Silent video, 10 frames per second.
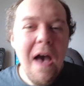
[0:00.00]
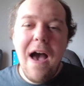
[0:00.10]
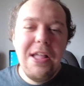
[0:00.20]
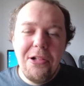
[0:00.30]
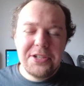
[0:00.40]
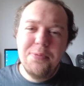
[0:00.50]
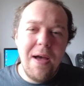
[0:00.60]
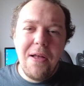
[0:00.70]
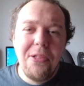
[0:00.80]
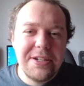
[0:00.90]
I
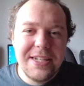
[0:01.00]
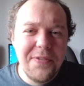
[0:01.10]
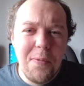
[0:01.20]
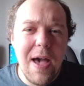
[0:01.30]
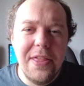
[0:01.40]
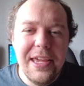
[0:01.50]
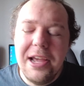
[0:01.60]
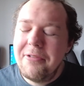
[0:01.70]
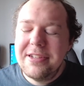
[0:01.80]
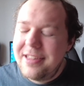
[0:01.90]
lost even where the
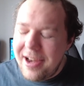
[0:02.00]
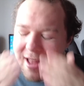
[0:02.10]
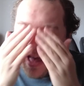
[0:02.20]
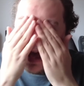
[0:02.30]
year is then.